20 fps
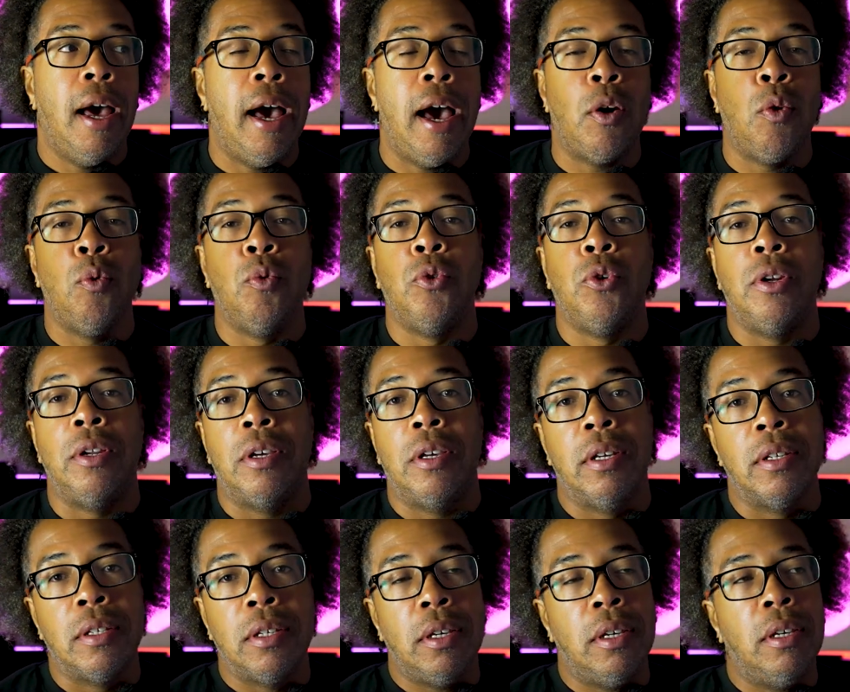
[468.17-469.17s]
I don't,
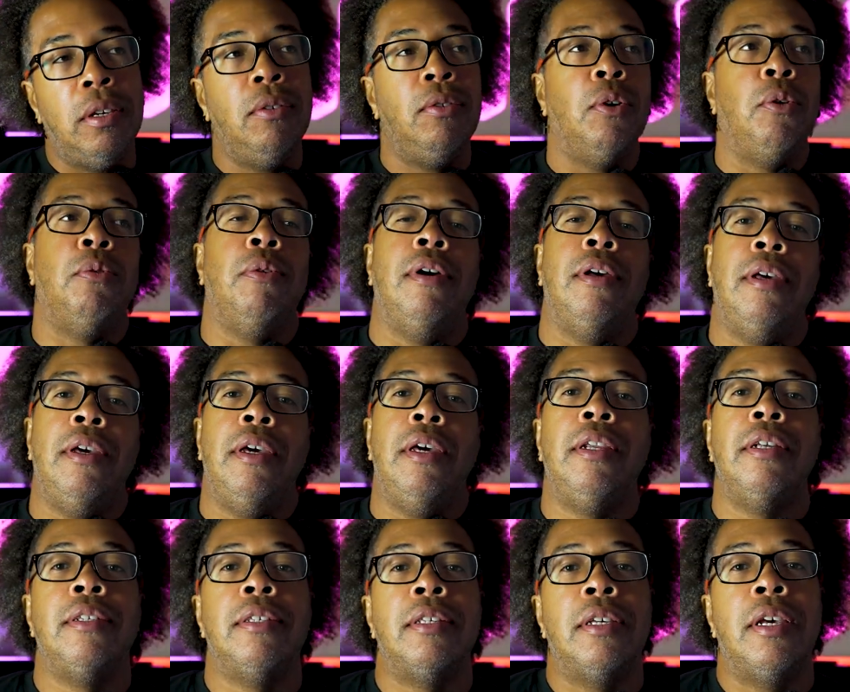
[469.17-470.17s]
because you know,
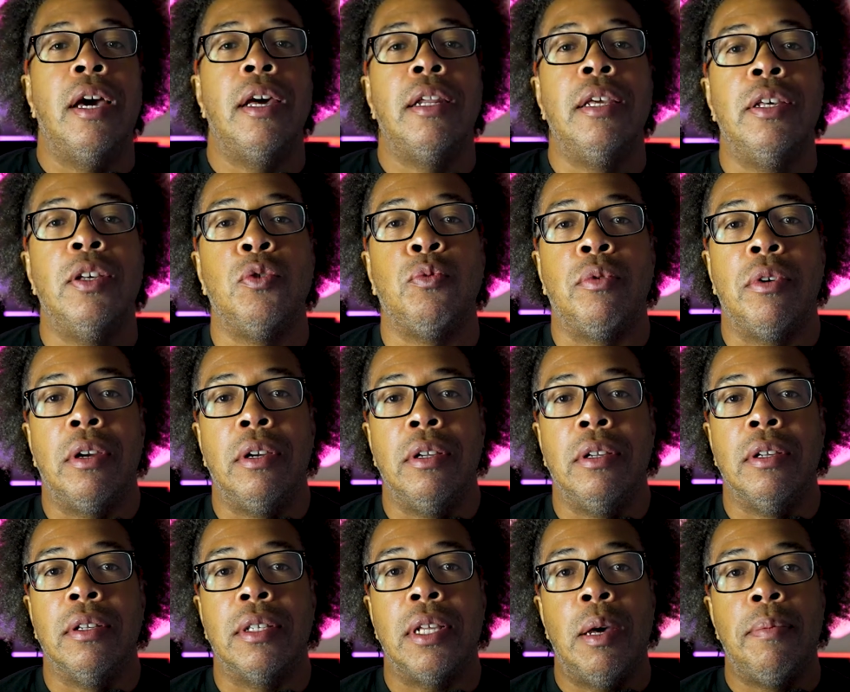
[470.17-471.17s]
it is kind of is what it is.